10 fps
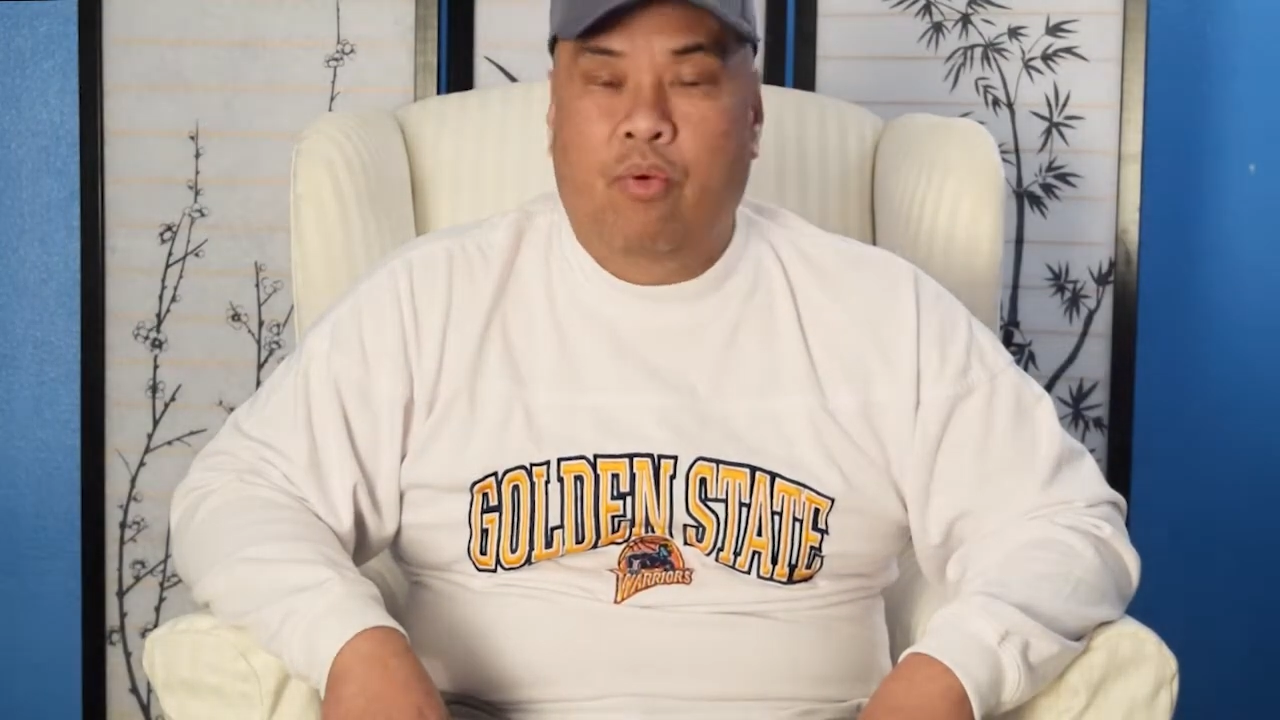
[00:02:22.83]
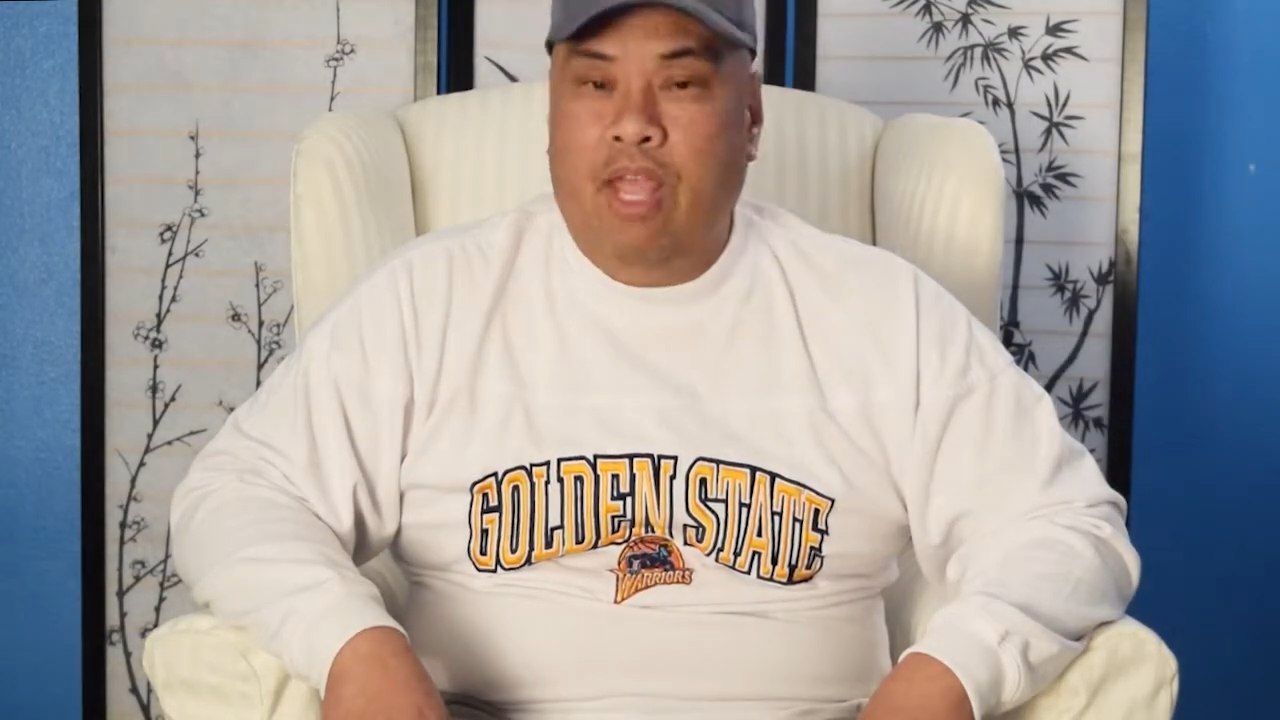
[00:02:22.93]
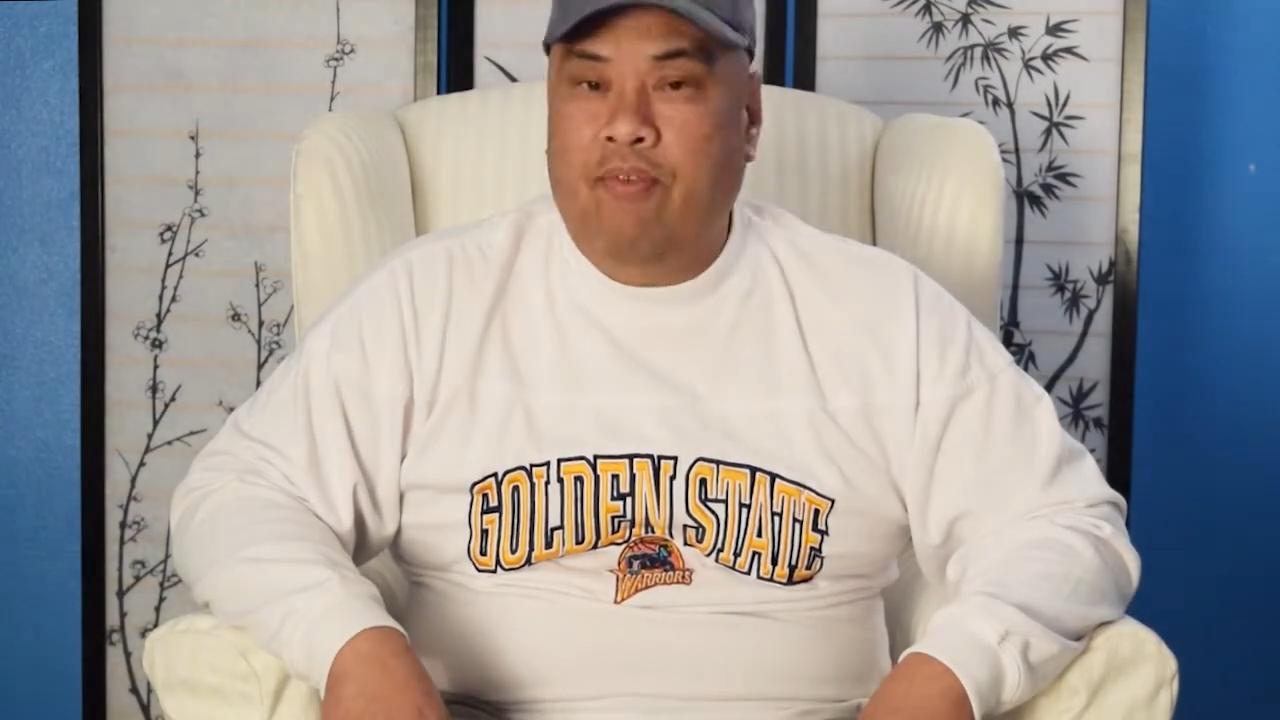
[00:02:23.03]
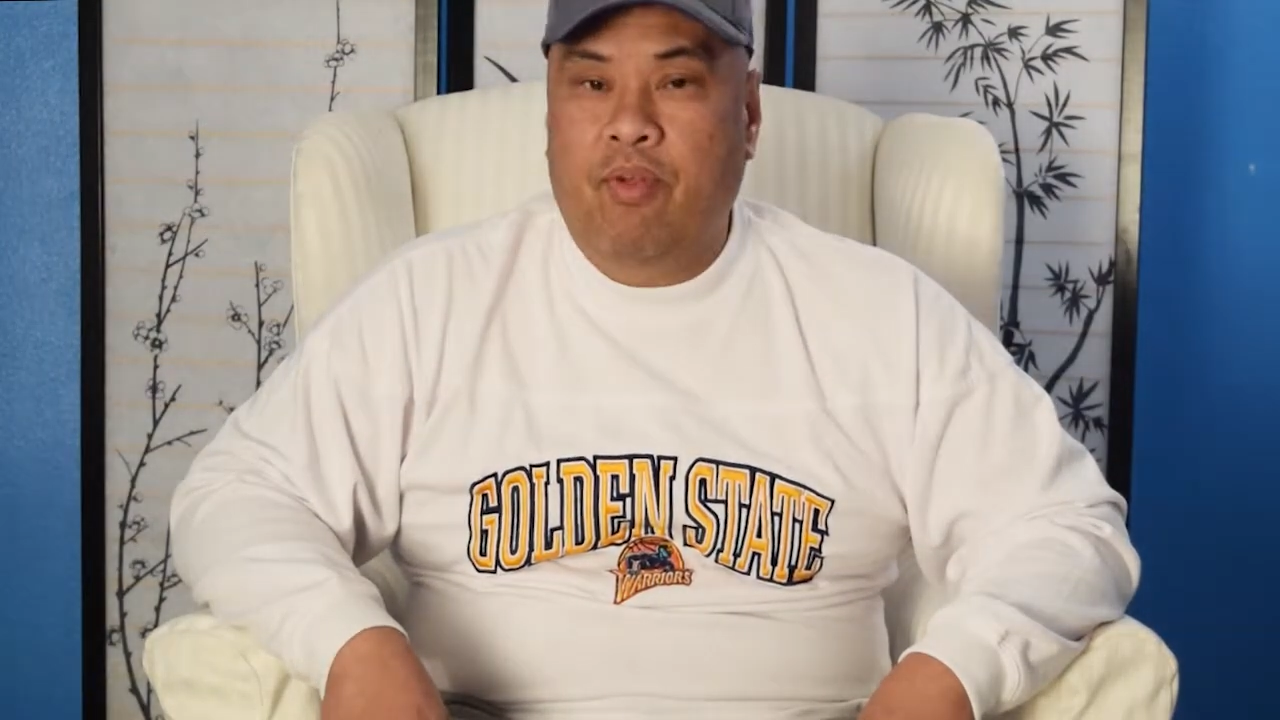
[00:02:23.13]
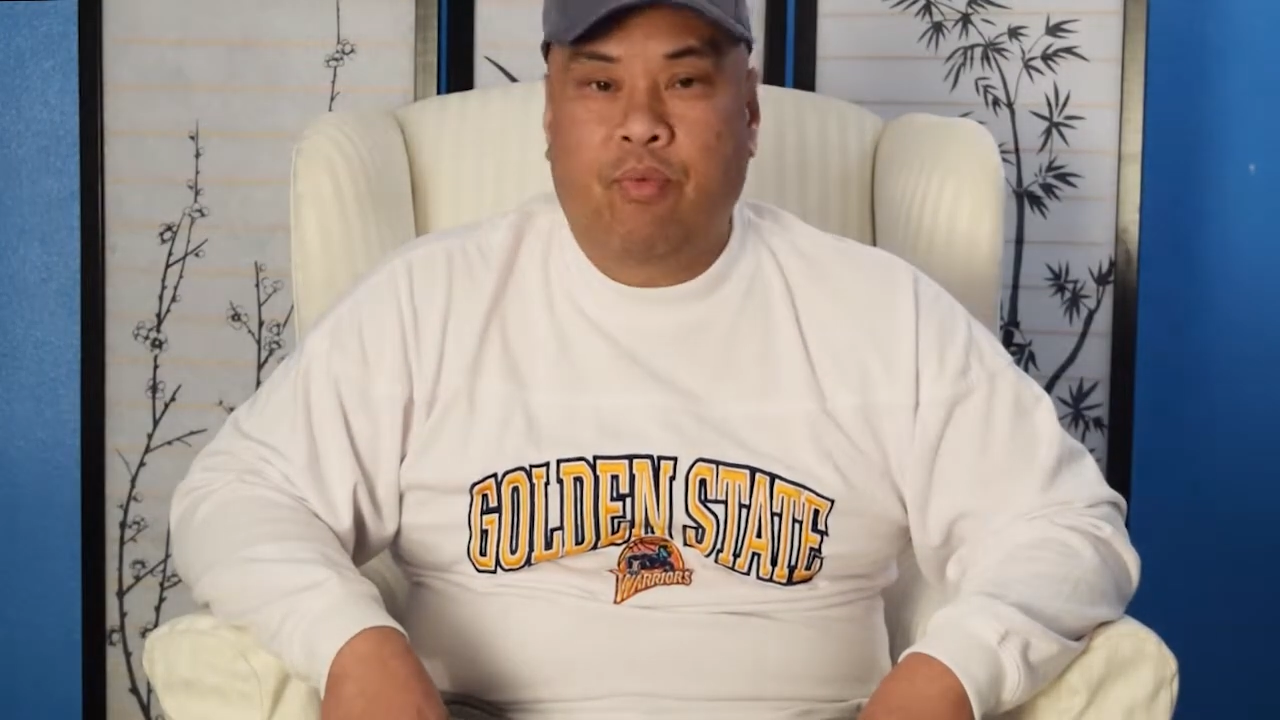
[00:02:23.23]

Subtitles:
raving